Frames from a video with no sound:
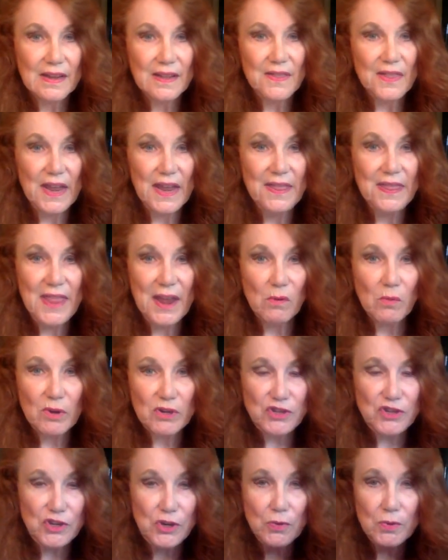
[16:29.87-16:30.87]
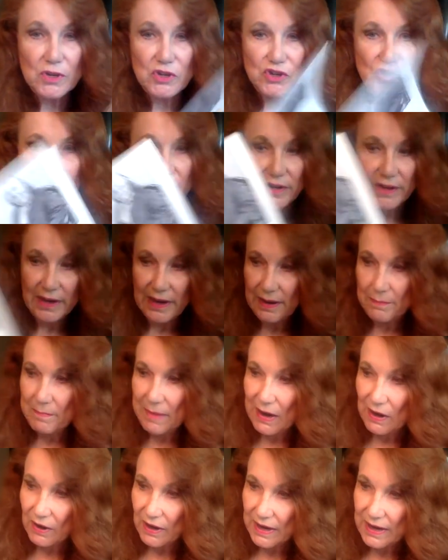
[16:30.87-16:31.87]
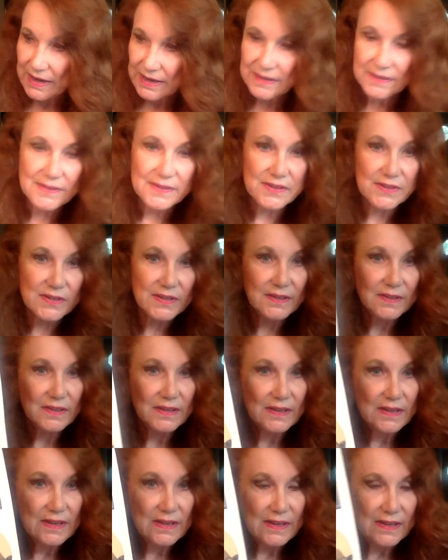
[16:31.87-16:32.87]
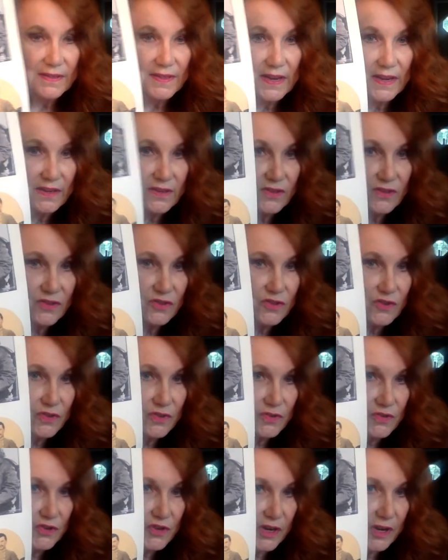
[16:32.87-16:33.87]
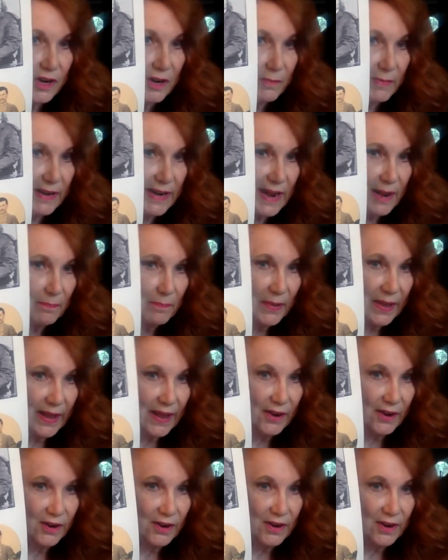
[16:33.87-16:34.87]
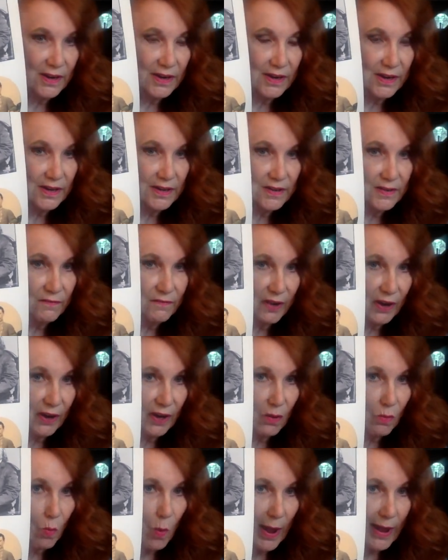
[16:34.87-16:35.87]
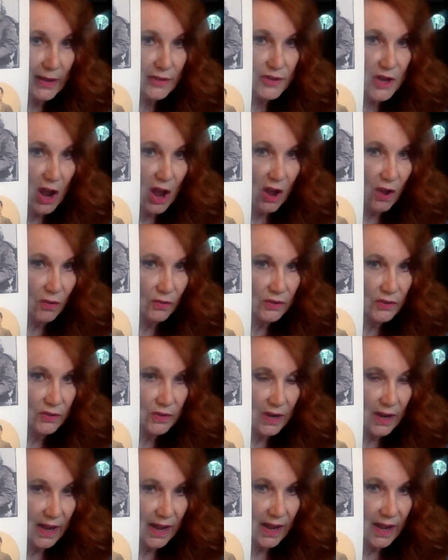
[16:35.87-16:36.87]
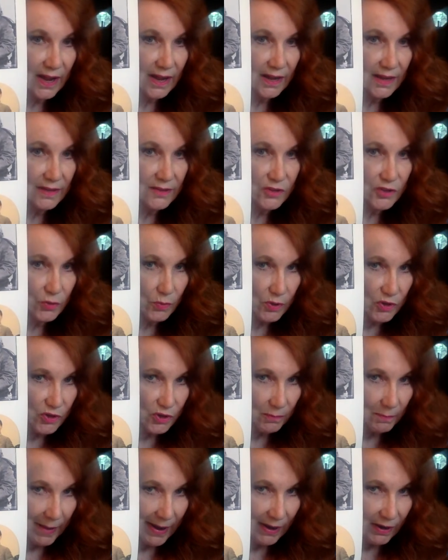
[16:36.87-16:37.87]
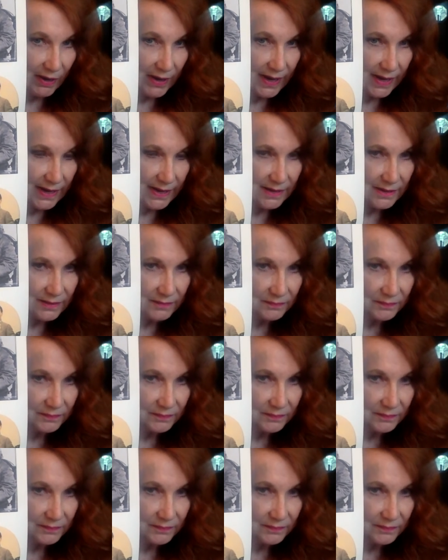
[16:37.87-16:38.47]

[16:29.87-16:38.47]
Then there were Jewish Americans. This gentleman up here is a very well-known Jewish American